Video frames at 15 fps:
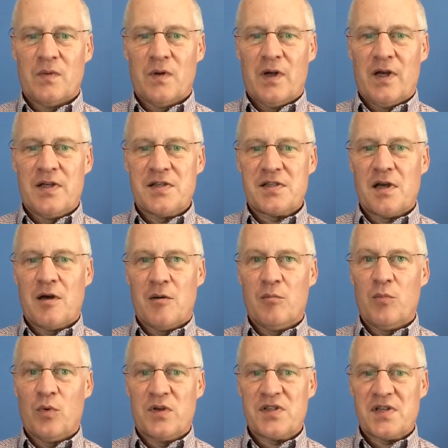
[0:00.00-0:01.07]
And
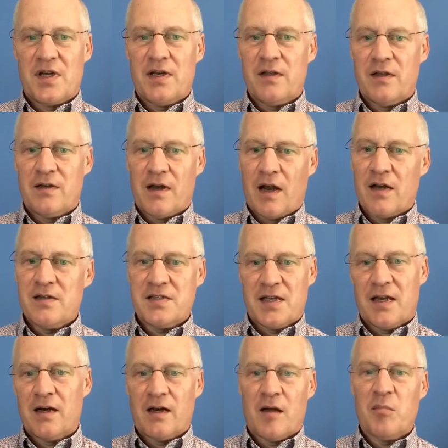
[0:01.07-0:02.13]
some will say that God
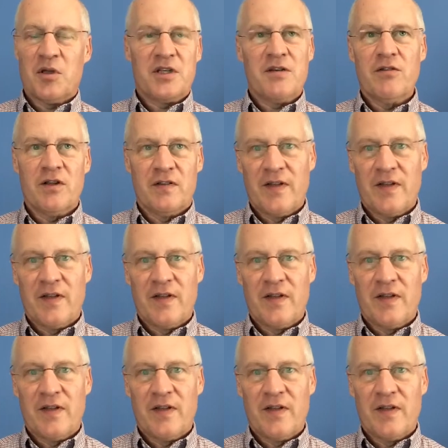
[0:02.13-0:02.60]
said it, I believe it,